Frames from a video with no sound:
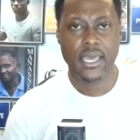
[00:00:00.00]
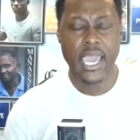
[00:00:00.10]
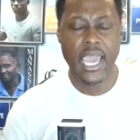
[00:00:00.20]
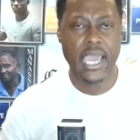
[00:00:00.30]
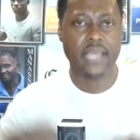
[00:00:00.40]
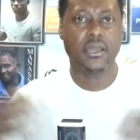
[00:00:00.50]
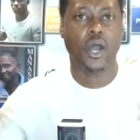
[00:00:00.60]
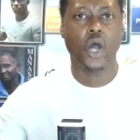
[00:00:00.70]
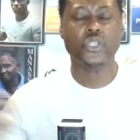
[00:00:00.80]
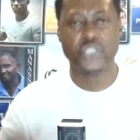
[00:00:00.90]
And
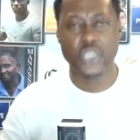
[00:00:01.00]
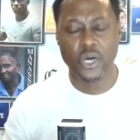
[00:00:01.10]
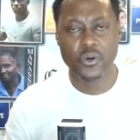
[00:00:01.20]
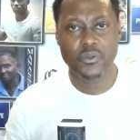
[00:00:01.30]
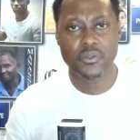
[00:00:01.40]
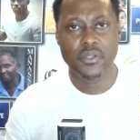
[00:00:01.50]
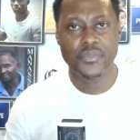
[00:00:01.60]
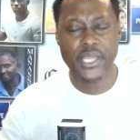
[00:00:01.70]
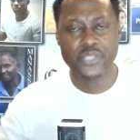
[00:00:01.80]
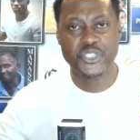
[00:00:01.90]
also,
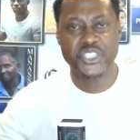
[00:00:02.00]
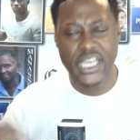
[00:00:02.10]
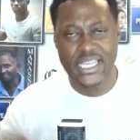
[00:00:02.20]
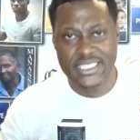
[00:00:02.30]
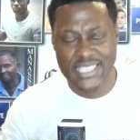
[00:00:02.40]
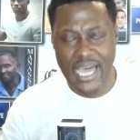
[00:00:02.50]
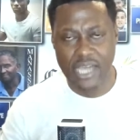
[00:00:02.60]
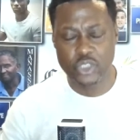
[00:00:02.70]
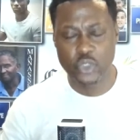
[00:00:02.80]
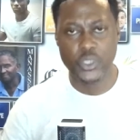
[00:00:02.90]
there's
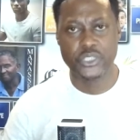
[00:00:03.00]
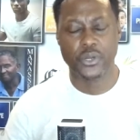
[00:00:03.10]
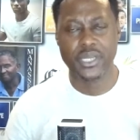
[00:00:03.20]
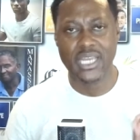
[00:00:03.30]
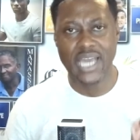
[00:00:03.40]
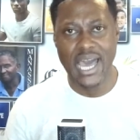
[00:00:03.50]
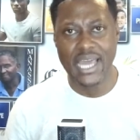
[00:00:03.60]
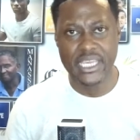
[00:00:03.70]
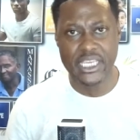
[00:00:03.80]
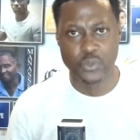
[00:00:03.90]
Gentiles, which are non
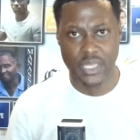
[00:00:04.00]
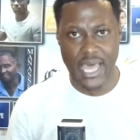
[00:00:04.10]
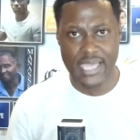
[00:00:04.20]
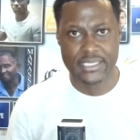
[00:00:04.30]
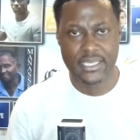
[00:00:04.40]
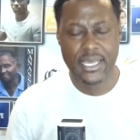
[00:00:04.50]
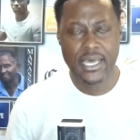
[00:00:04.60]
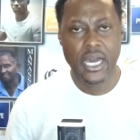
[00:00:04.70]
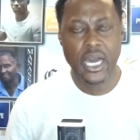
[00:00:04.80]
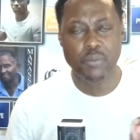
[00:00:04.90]
Israelites,
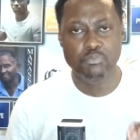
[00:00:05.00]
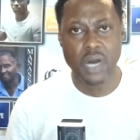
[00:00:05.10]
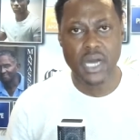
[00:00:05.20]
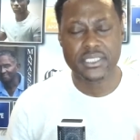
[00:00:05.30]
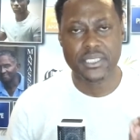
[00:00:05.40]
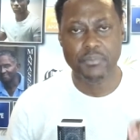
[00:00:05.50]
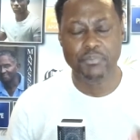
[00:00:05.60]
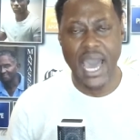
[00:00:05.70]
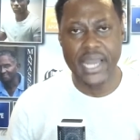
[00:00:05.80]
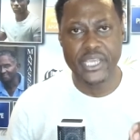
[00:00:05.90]
amongst the
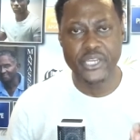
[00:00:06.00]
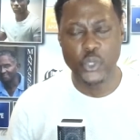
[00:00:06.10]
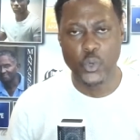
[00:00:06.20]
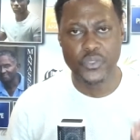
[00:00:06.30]
body doing